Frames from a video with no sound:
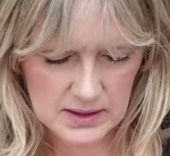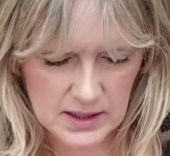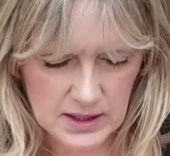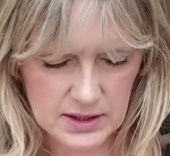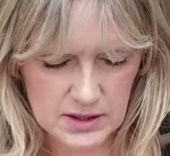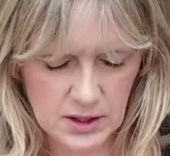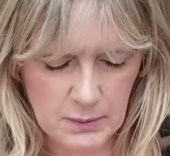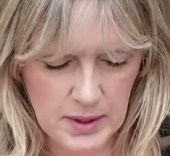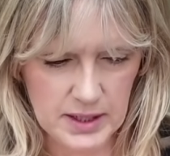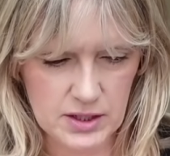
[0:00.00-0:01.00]
And there's no
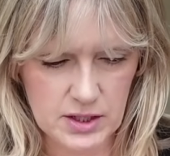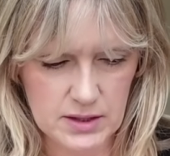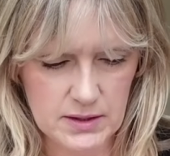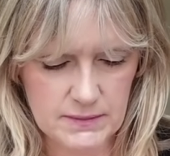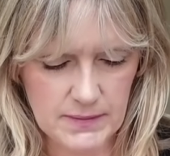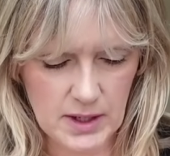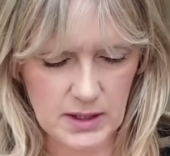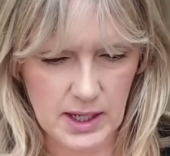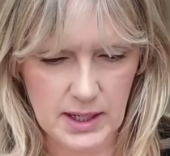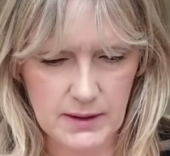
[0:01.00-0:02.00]
pictures.
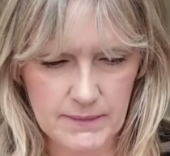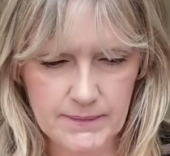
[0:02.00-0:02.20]
Okay.